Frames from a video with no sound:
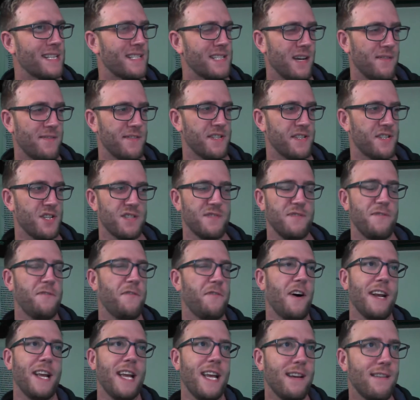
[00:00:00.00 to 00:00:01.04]
stuff is just
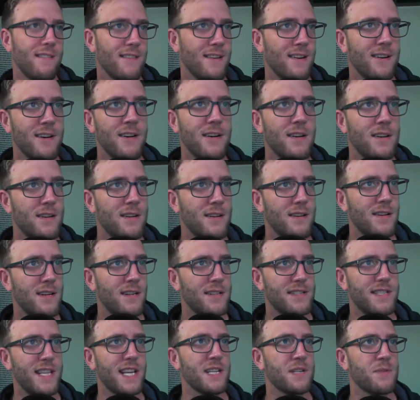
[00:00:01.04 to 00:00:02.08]
funny.
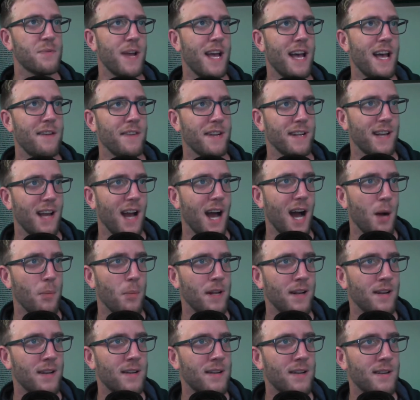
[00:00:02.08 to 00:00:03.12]
It's things we have in
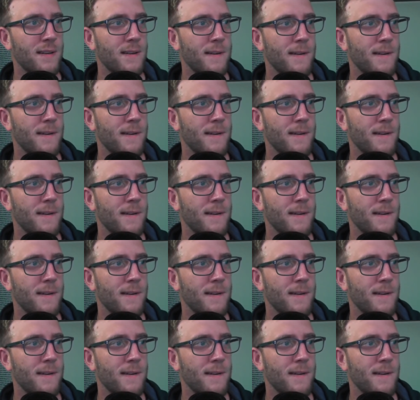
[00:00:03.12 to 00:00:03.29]
common.